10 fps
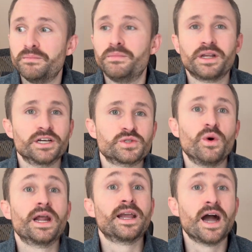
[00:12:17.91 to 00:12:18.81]
But guess
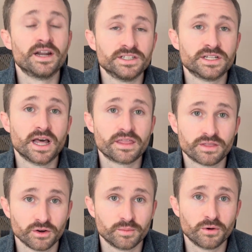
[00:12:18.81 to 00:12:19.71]
what? I got into that
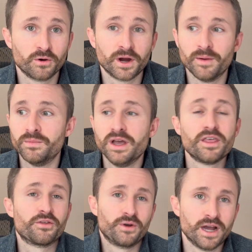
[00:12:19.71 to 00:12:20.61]
3rd program
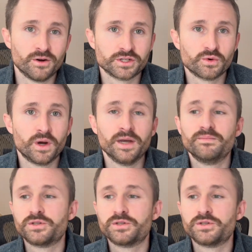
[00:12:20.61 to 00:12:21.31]
3 hours away.